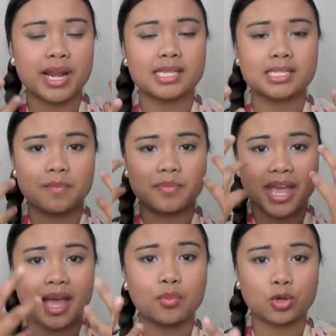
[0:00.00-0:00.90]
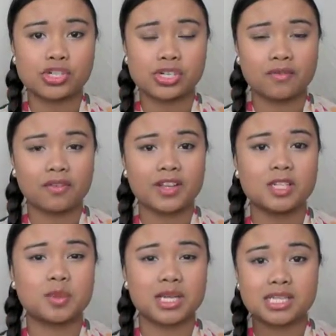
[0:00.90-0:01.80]
brightens up that portion of your
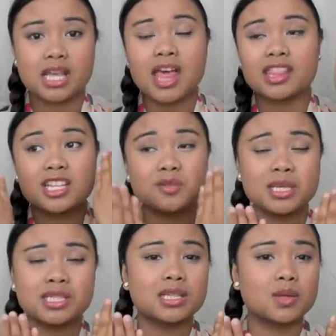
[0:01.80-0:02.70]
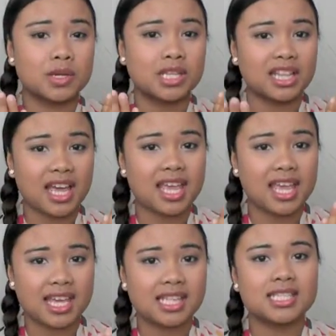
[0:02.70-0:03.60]
face because that's basically where the light
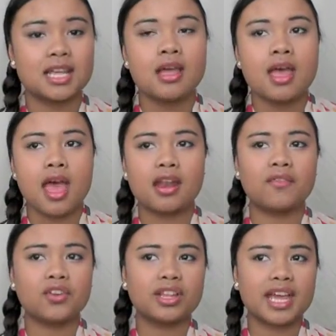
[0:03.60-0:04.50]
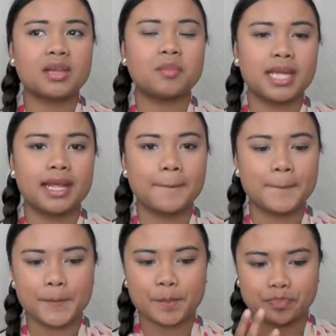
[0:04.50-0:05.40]
hits. And if you're like me,
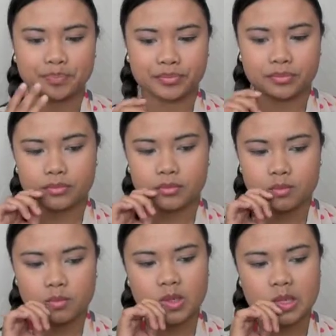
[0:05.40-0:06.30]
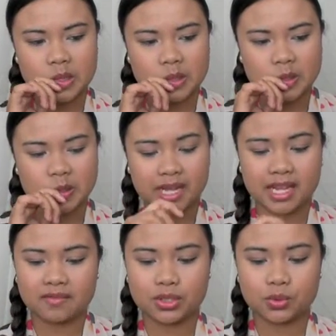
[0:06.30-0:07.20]
I just
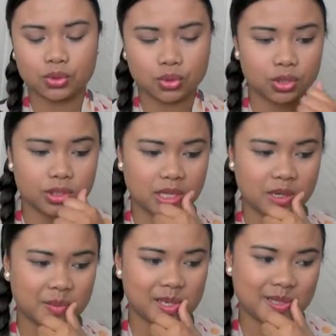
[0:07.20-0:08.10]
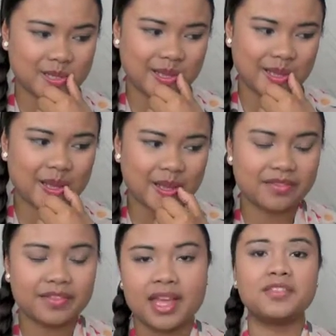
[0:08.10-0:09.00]
kind of drooled on
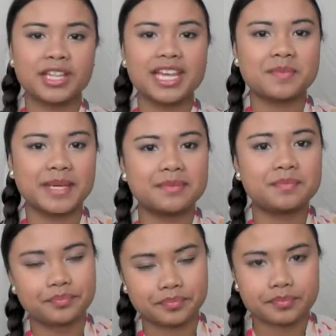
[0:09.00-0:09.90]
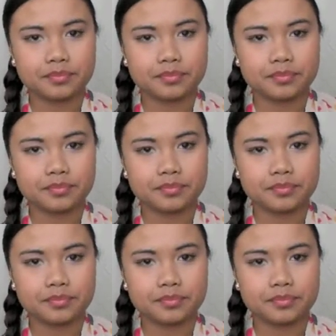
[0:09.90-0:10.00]
myself. If you're like me,